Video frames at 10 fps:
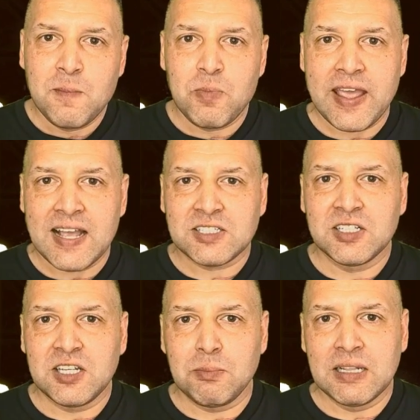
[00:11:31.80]
They
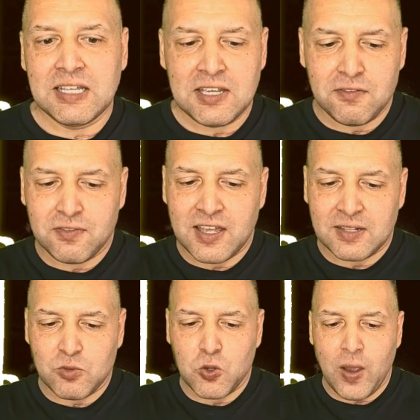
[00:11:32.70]
actually believe
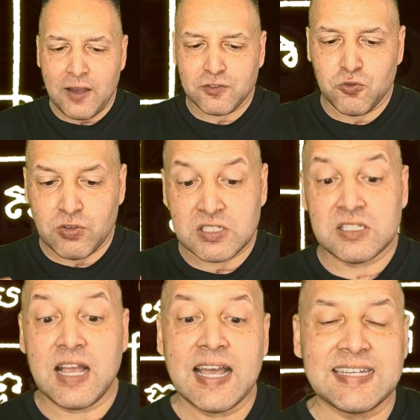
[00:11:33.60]
that you have to
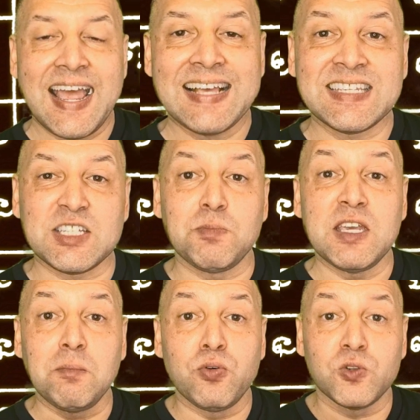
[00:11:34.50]
recite as it's
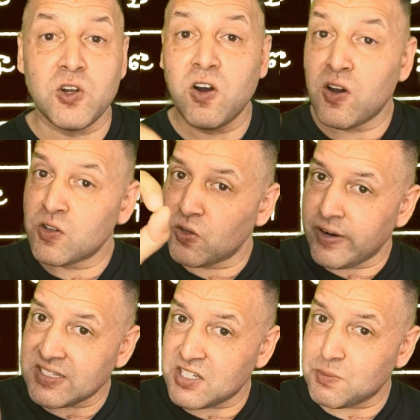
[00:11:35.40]
being put on or
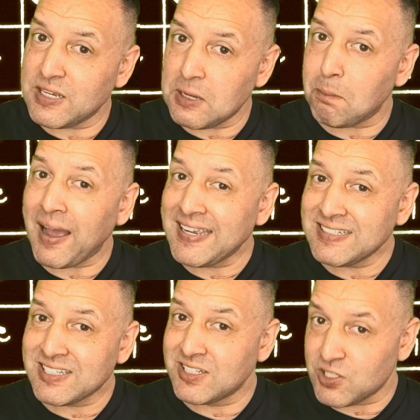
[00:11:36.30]
as it's being
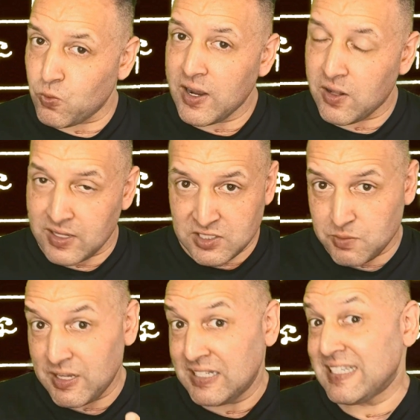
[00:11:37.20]
painted as well, as it's
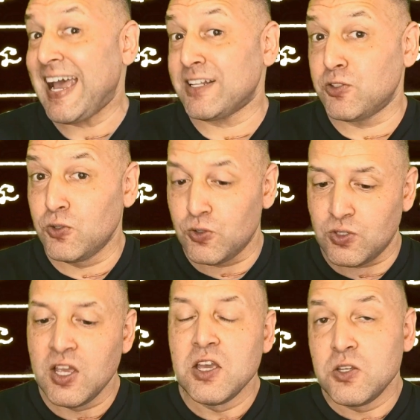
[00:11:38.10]
being tattooed
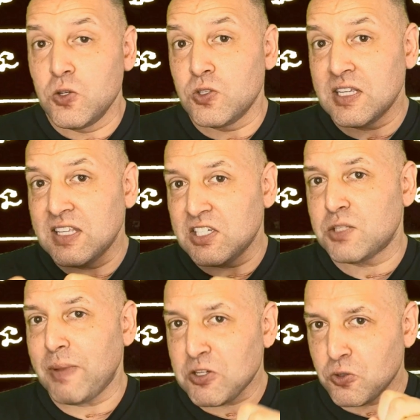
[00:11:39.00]
using these
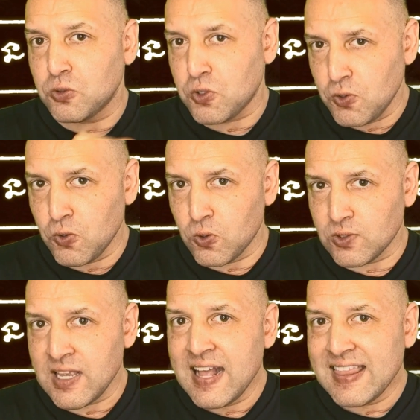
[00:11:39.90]
special
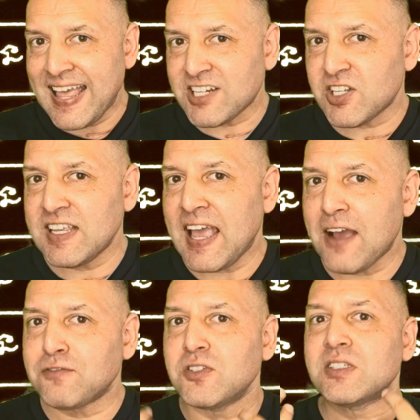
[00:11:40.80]
tools. They actually
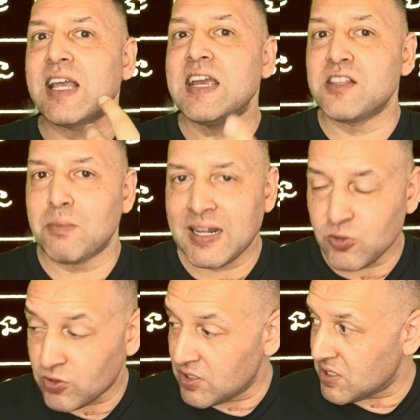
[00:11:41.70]
have to say the
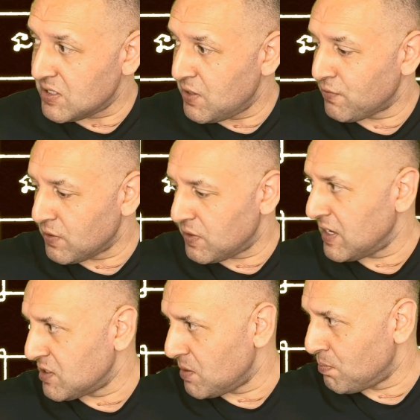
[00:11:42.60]
mantras and different
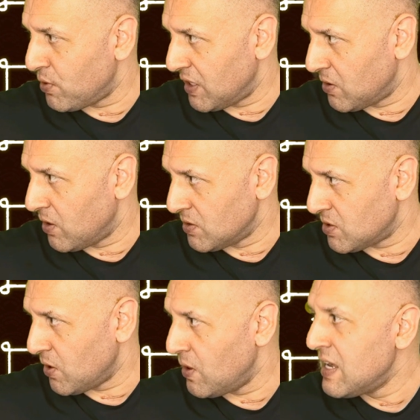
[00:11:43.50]
things in putting it on.
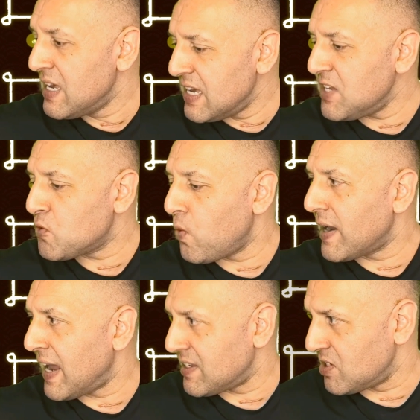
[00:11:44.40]
So each one
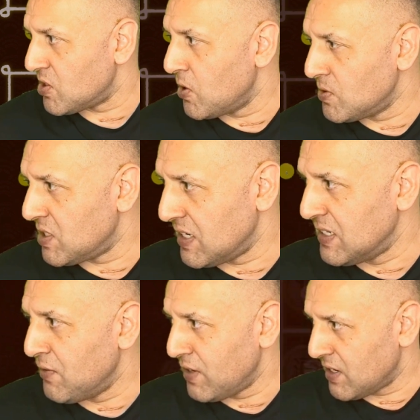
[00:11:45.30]
has its own
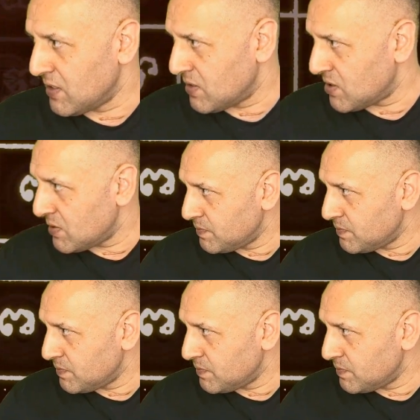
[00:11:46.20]
significance.